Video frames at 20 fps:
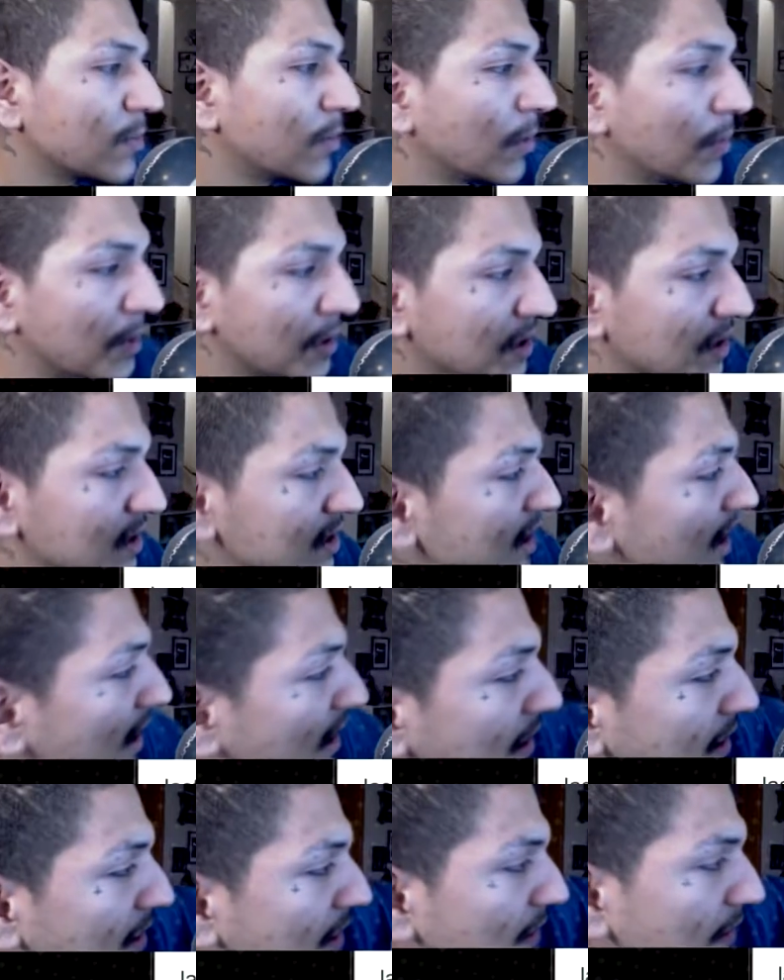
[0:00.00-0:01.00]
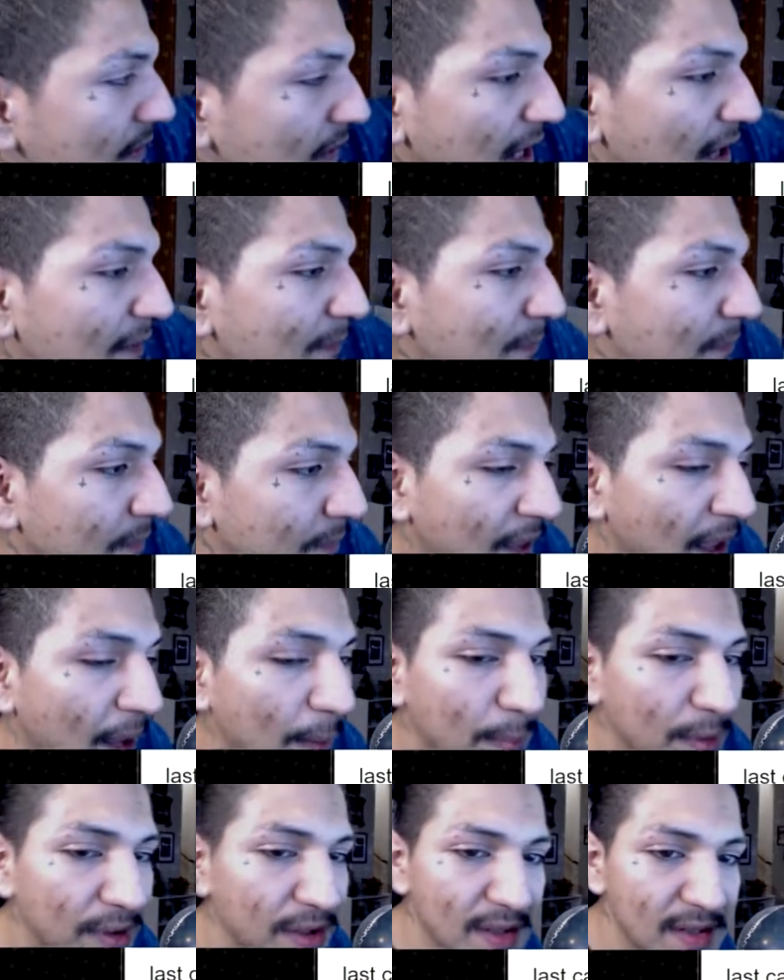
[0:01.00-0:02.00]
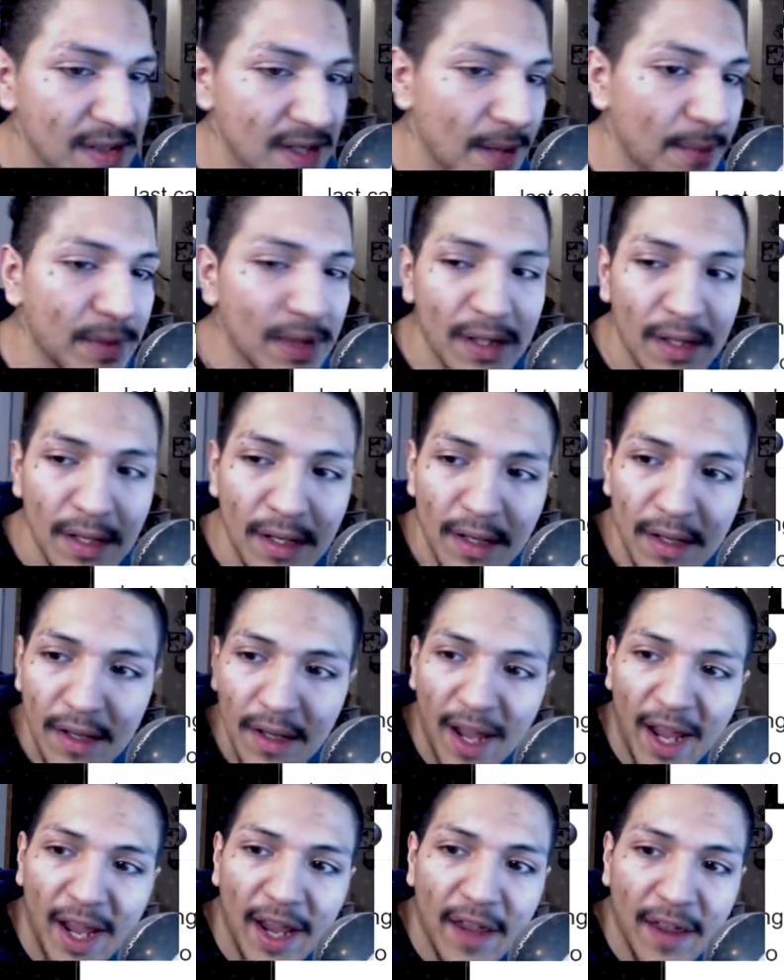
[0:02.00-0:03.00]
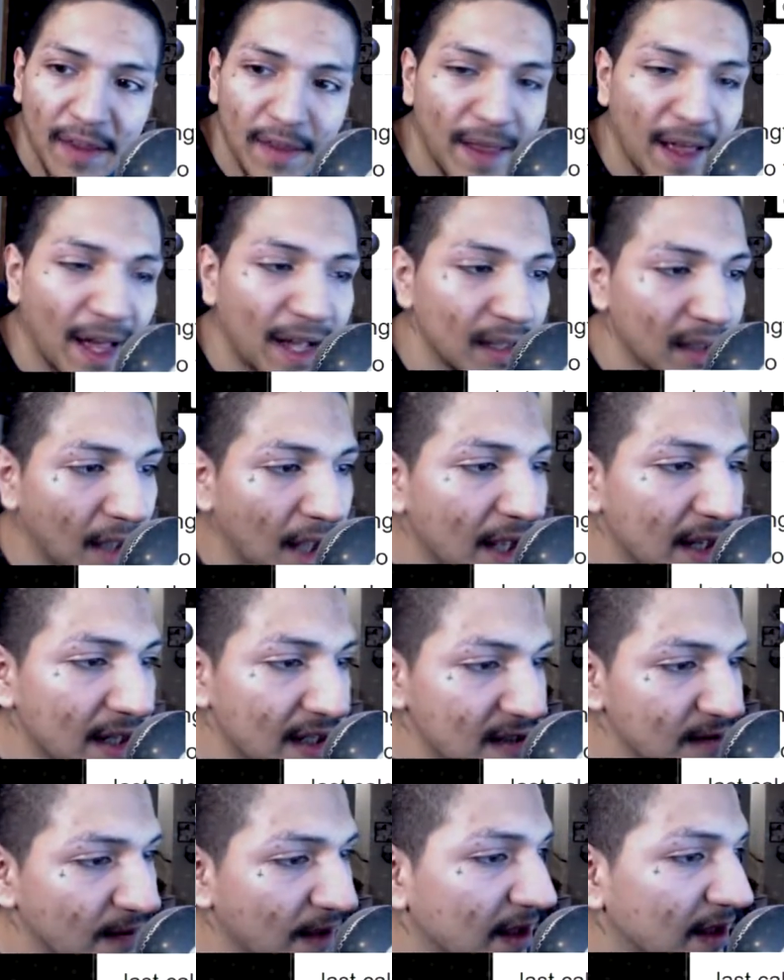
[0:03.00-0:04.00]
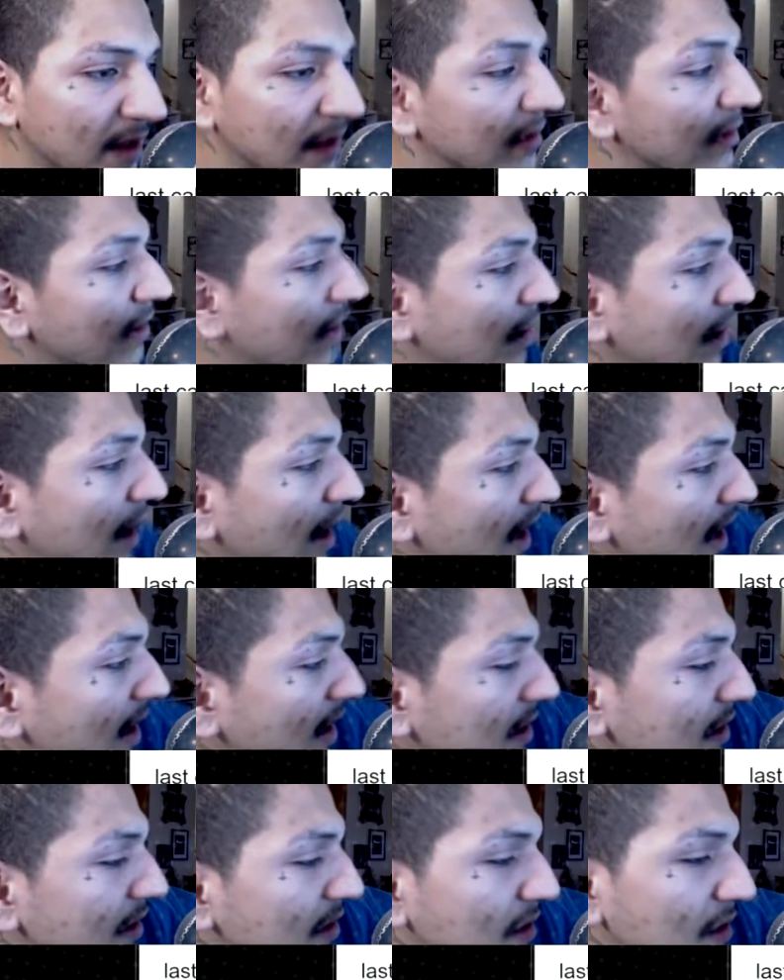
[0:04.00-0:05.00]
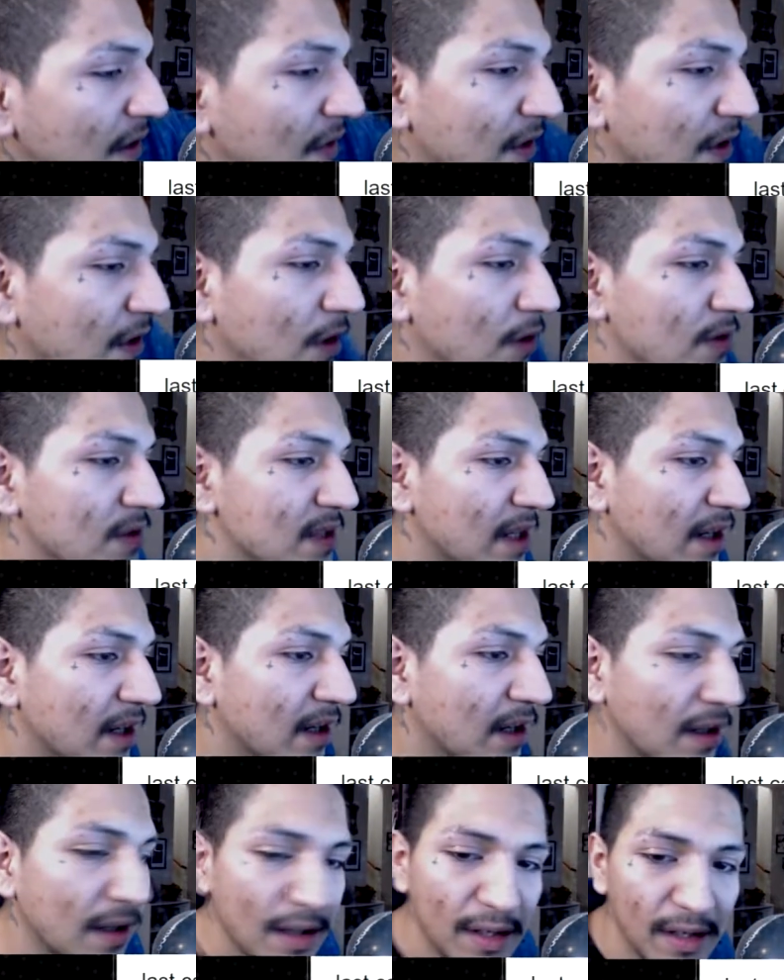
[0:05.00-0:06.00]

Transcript: buildings. Hey, that building's empty. Hey, that lot is vacant. Hey, nothing goes there.